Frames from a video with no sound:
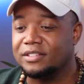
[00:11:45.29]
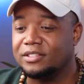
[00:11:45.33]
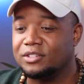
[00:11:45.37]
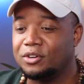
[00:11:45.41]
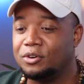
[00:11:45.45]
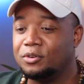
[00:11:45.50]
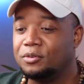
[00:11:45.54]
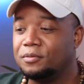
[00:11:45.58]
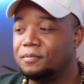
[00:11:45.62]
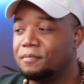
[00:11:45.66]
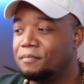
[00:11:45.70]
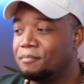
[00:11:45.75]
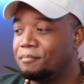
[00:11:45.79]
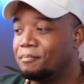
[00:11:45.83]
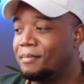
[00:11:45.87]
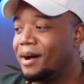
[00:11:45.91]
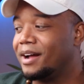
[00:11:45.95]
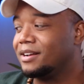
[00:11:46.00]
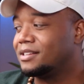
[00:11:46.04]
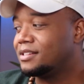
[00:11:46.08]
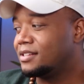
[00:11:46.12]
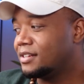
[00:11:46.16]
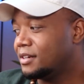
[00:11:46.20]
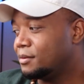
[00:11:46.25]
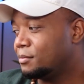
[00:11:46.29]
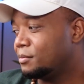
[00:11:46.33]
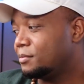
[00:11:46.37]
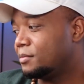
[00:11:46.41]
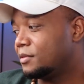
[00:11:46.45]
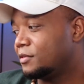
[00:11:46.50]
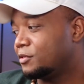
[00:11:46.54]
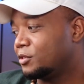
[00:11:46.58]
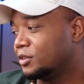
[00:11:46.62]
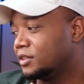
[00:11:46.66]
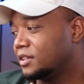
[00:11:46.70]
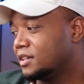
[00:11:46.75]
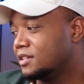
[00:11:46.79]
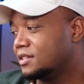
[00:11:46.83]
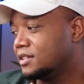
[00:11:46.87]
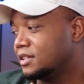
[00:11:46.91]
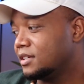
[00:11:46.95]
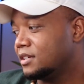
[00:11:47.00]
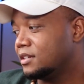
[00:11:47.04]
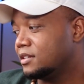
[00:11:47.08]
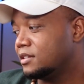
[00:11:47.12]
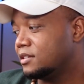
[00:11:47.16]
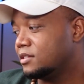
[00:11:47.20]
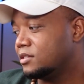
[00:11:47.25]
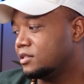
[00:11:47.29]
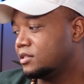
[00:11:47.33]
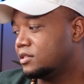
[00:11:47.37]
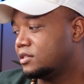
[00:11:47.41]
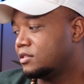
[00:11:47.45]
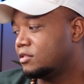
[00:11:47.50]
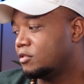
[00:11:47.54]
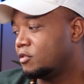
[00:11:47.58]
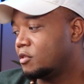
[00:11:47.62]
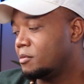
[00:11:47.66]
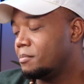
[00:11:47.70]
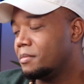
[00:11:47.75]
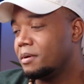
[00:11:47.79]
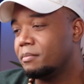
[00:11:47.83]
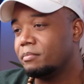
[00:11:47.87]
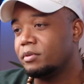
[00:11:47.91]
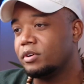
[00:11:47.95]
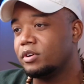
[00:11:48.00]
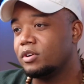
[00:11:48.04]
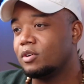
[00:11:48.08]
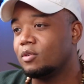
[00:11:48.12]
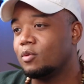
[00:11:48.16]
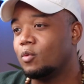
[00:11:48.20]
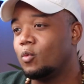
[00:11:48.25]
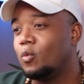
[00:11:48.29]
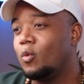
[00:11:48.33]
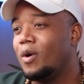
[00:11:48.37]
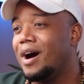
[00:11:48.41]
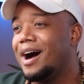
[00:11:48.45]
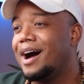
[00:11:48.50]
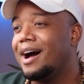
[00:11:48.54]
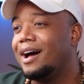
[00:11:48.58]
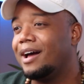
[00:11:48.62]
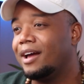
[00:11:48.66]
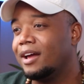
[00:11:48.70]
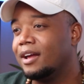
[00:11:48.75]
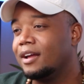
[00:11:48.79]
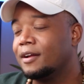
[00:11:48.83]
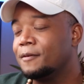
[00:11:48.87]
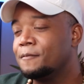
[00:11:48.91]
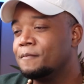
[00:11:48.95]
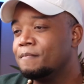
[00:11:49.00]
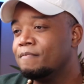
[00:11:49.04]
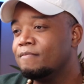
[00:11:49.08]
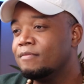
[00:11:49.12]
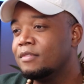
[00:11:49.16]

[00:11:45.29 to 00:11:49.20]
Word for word: And so my tip for this is to remember your why.